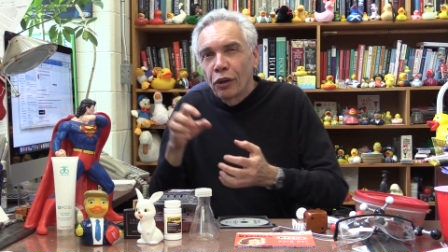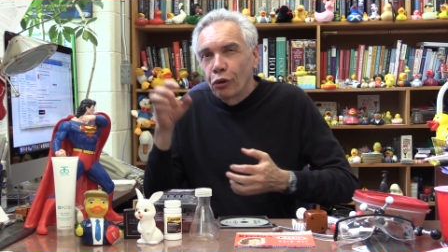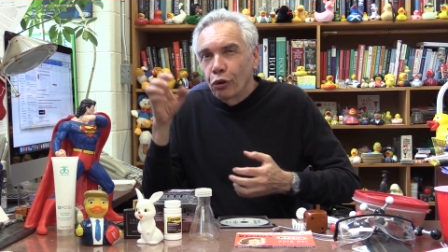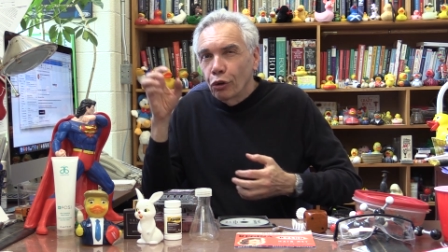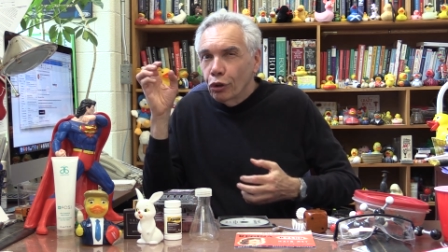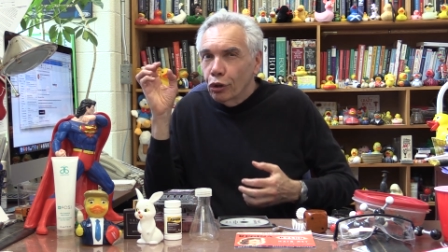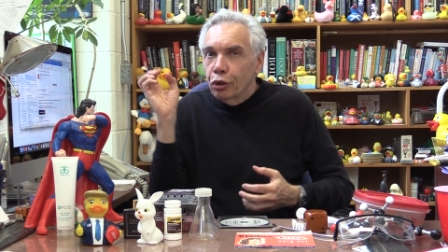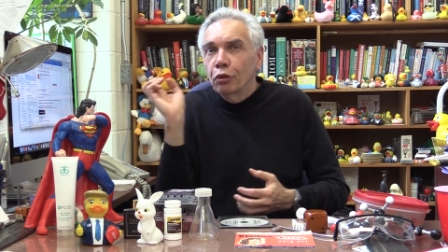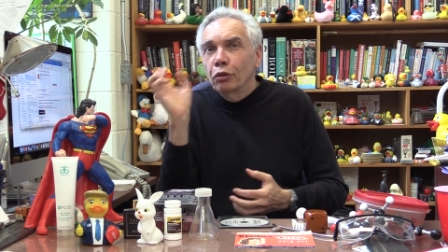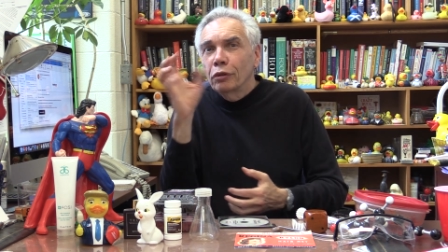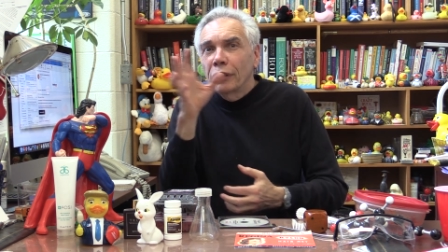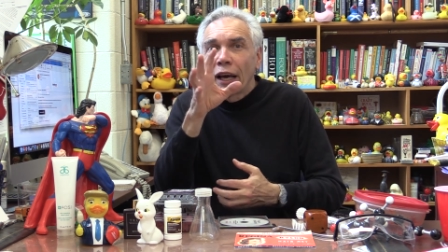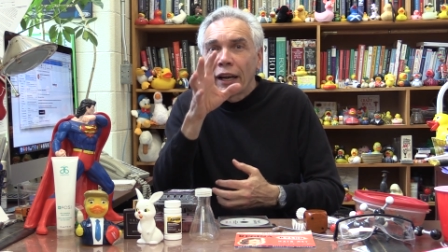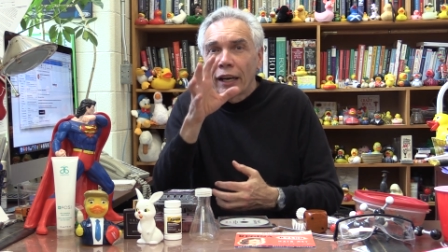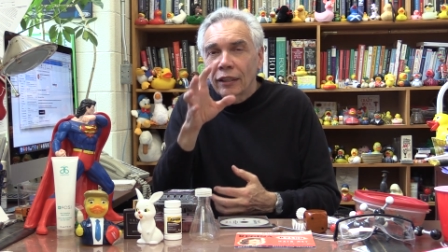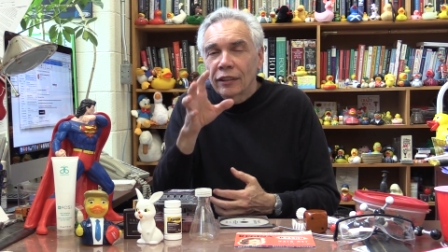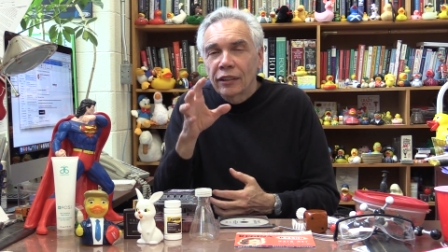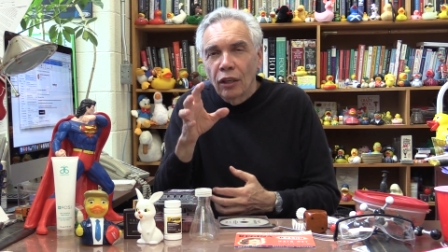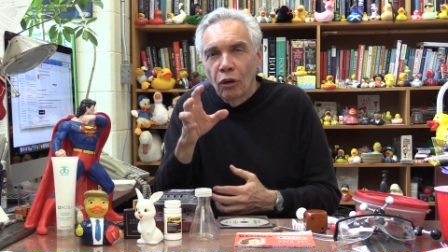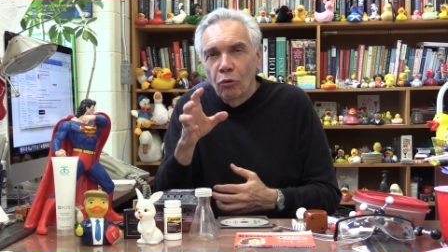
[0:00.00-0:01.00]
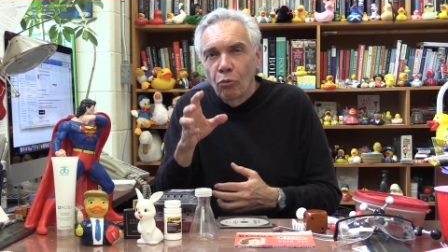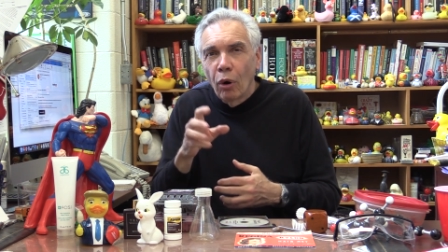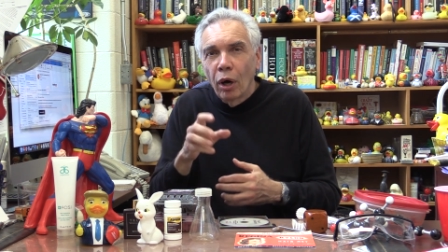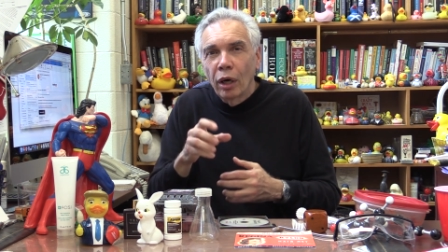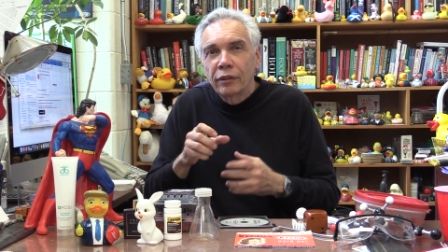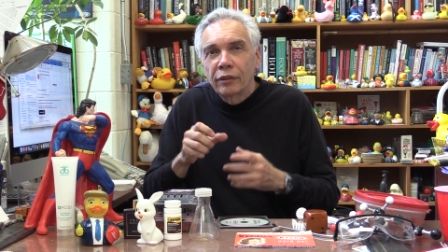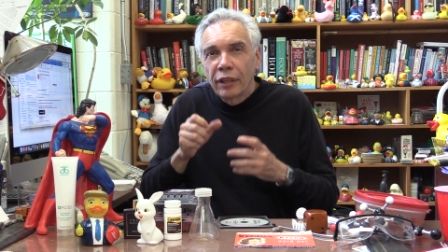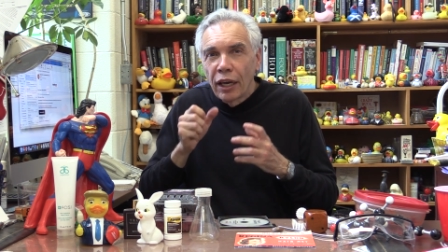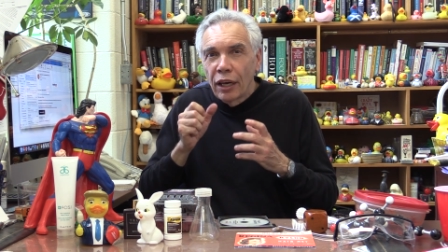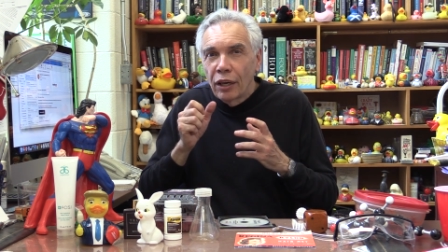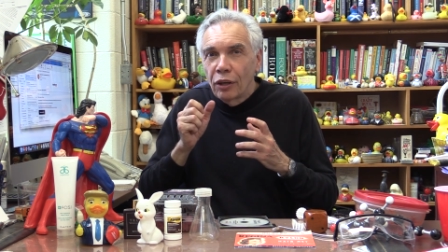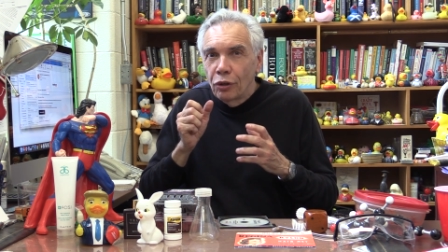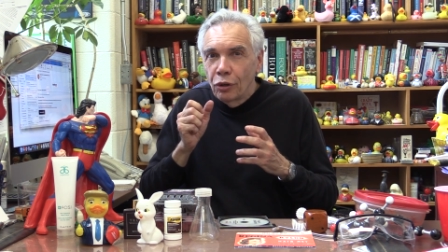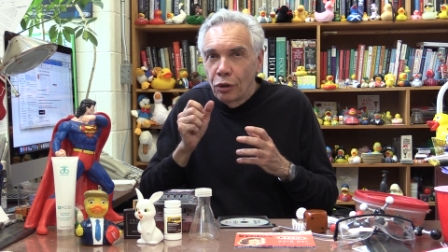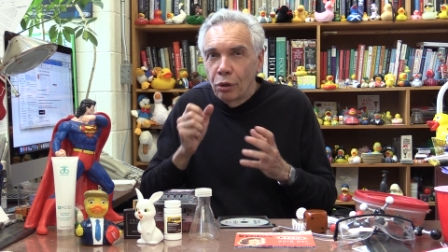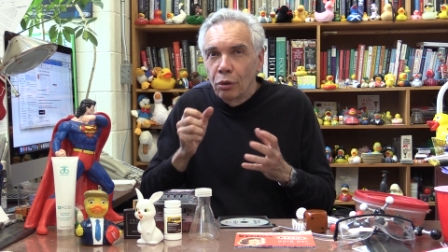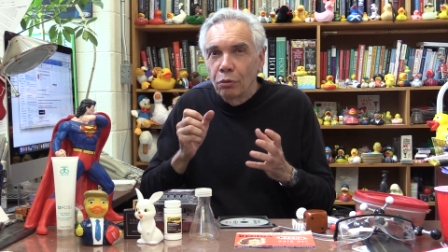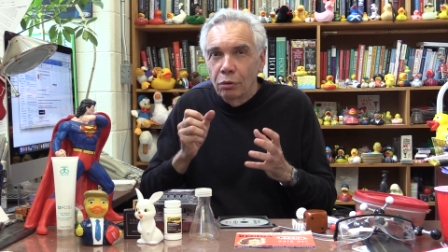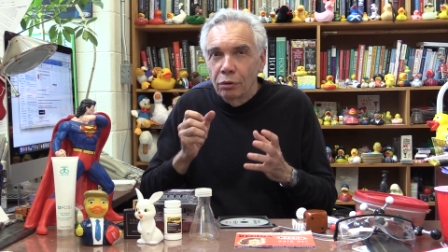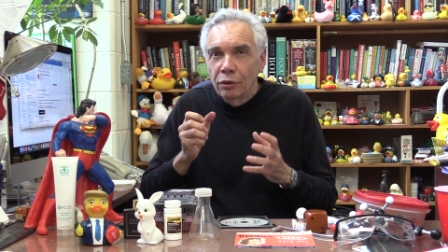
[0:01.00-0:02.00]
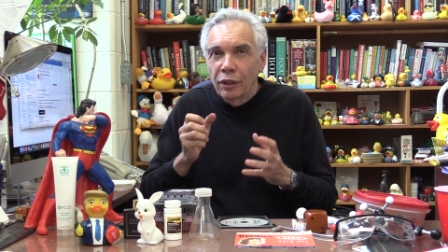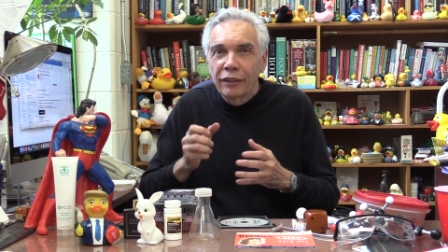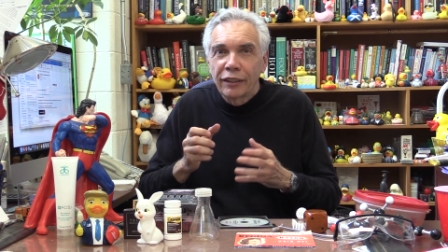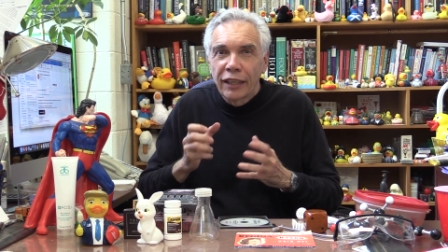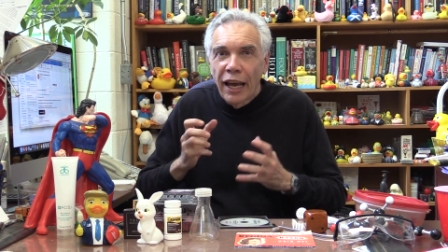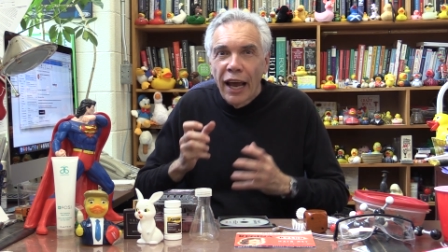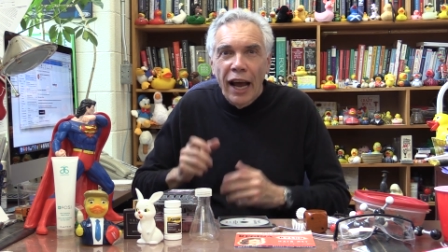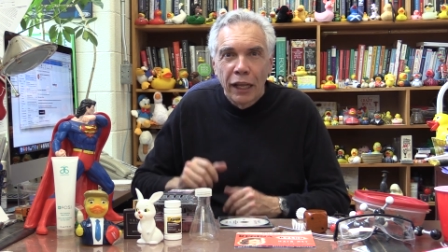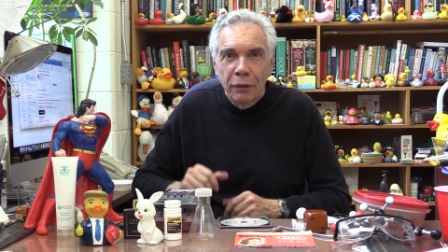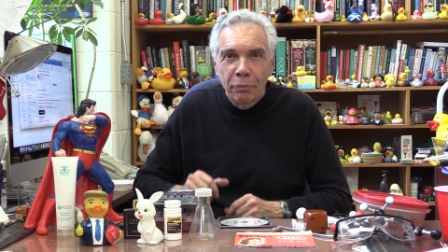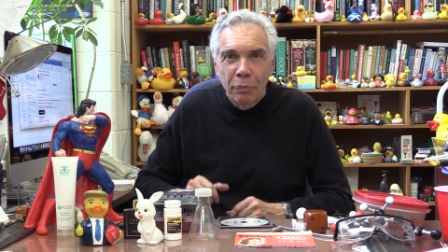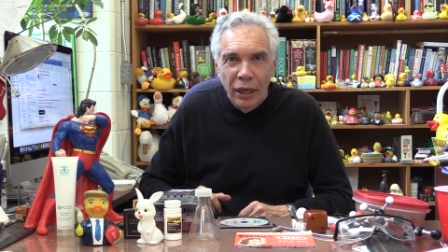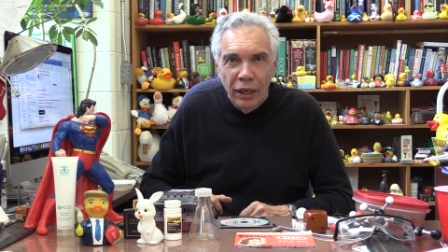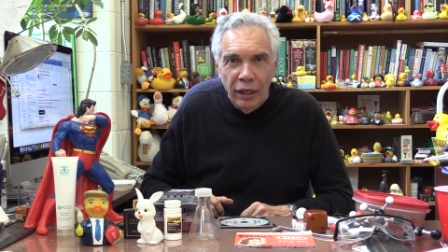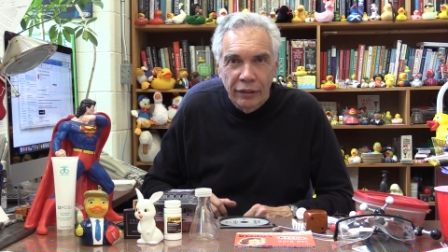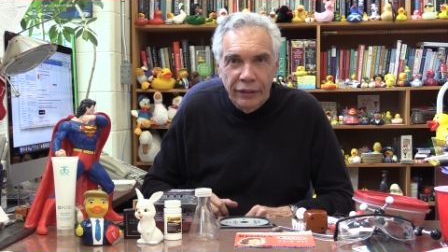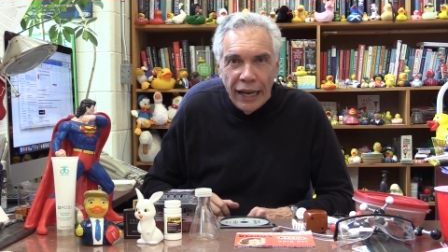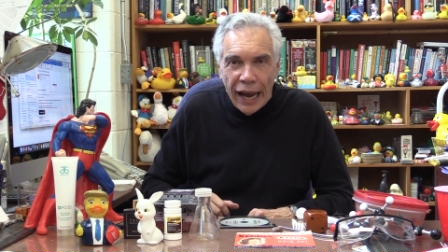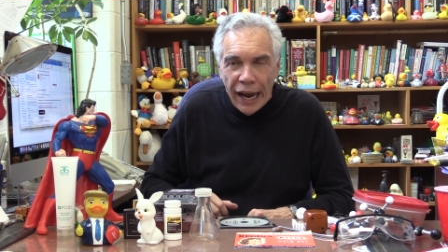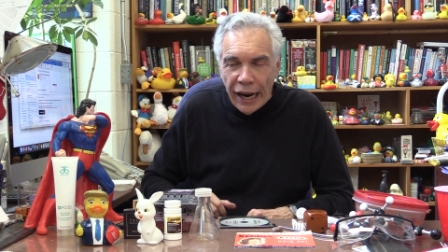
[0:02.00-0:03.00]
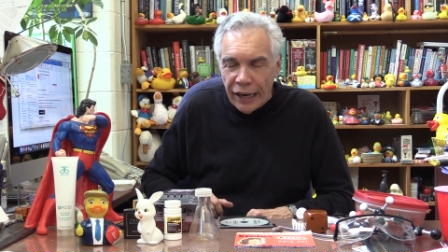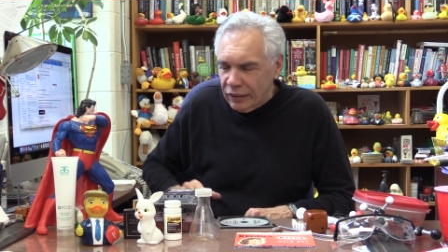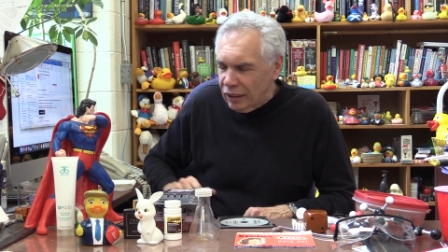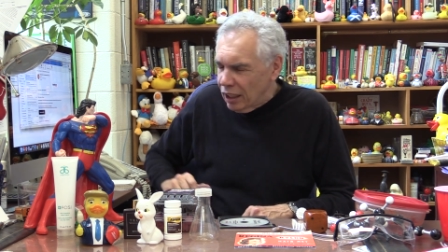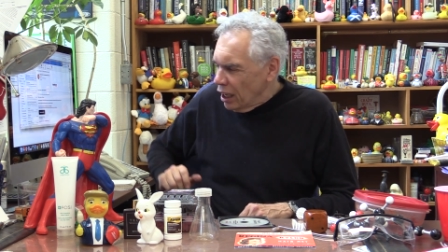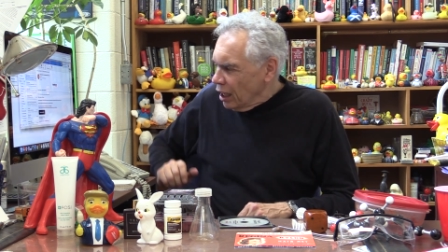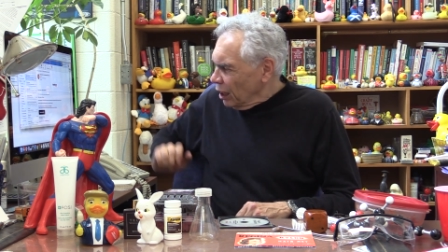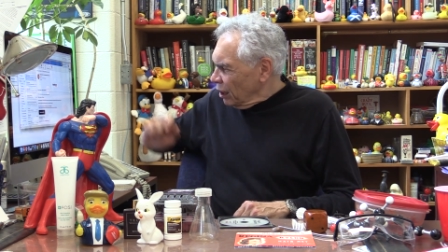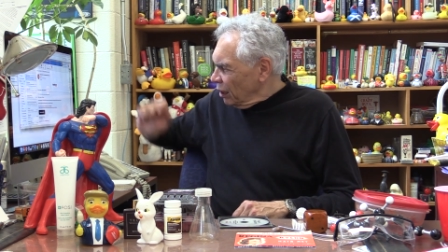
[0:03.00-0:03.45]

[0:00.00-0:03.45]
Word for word: You threw that at someone, they knew that they had been attacked.